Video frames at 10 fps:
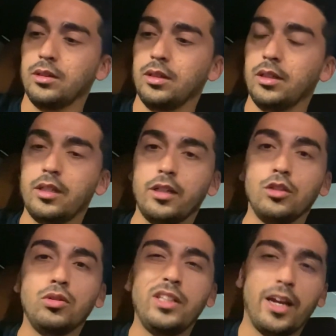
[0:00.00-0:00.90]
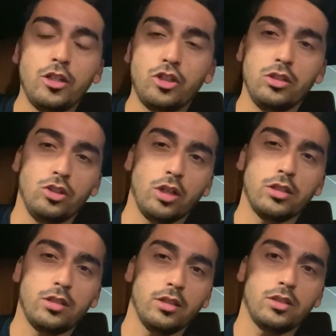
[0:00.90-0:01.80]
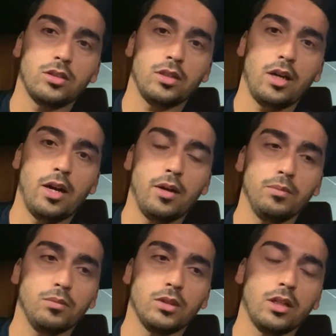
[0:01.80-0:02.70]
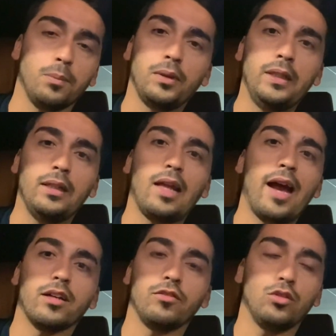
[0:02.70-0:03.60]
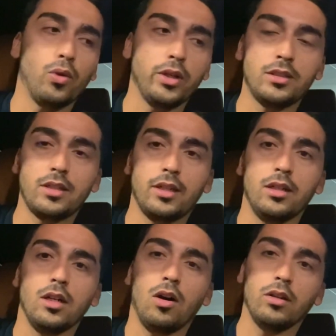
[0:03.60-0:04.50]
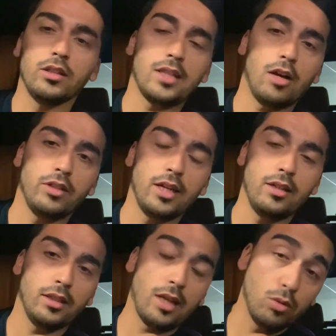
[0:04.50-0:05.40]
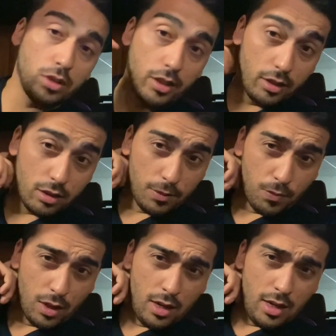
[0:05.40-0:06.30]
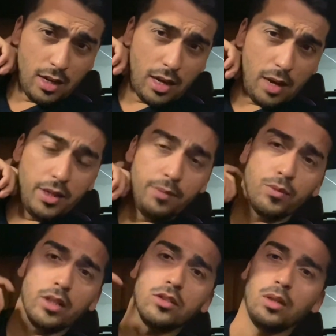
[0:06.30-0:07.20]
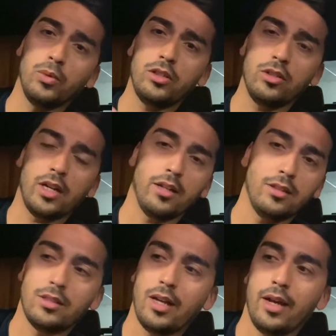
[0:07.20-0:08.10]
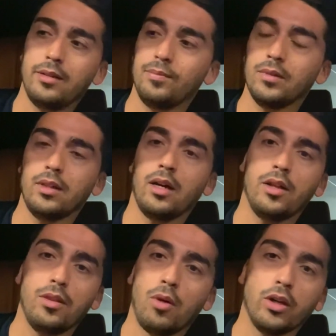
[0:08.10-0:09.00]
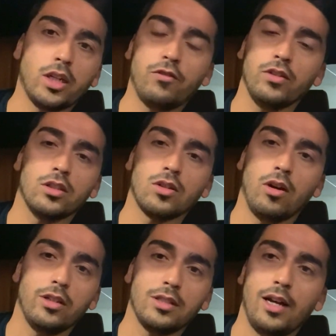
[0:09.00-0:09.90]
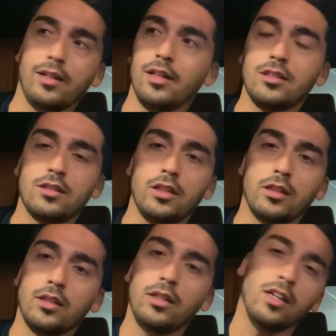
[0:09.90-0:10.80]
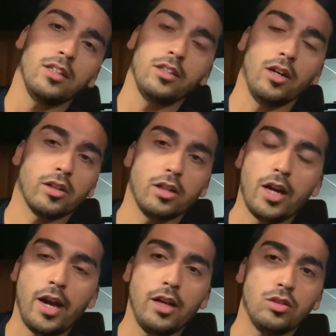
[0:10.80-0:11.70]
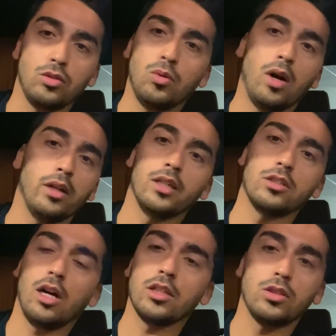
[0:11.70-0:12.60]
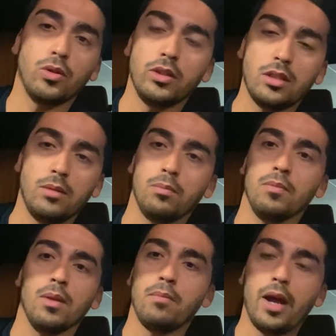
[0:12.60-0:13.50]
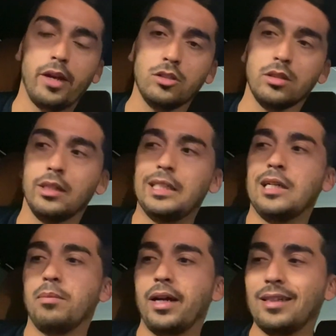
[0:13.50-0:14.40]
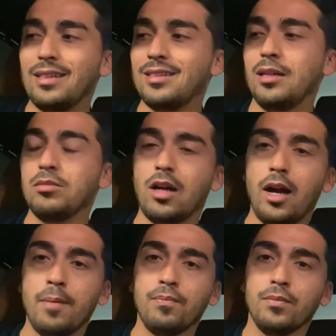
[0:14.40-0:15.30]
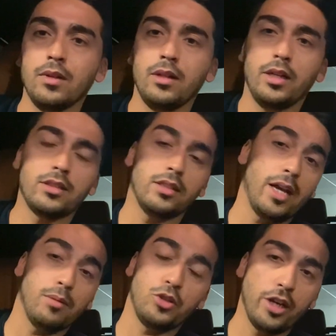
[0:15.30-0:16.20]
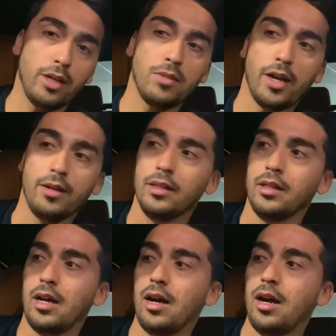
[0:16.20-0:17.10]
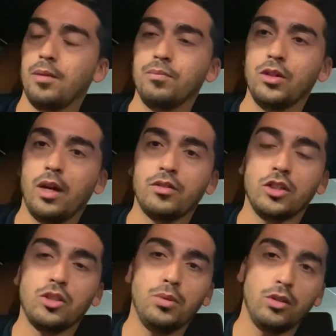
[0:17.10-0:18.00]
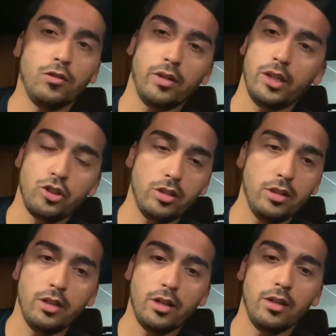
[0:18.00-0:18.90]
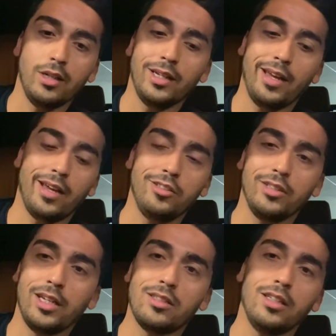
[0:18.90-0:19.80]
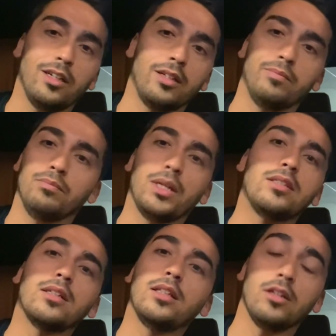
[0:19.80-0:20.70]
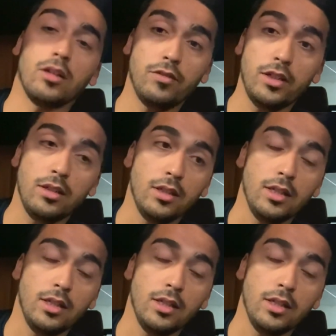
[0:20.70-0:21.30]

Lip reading: it didn't do the engine justice, the complete lack of noise and all the sound deadening that was in it. I mean, in some ways, you got to understand, the market for this car is not necessarily younger guys who want exhaust noise and bangs, but at the same time, it's a damn shame that you have such a beautiful engine in here and you get to hear basically none of it.